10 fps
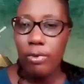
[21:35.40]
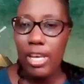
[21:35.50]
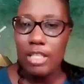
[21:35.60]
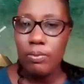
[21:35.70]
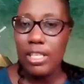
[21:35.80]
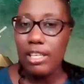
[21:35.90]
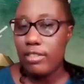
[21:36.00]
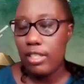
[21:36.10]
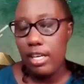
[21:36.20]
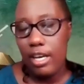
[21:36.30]
praise we give
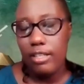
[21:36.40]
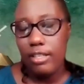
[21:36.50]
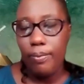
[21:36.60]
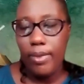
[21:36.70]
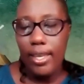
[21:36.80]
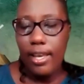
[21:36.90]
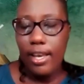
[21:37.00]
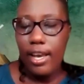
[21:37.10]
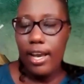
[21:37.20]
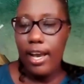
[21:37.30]
to God.
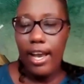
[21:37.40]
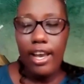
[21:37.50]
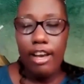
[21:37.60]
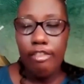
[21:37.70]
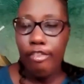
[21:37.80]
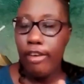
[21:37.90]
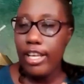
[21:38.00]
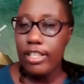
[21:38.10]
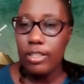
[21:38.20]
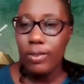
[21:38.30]
I have
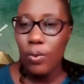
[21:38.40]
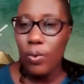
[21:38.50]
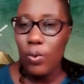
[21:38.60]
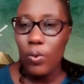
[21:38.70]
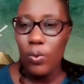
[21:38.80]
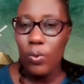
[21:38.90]
friends who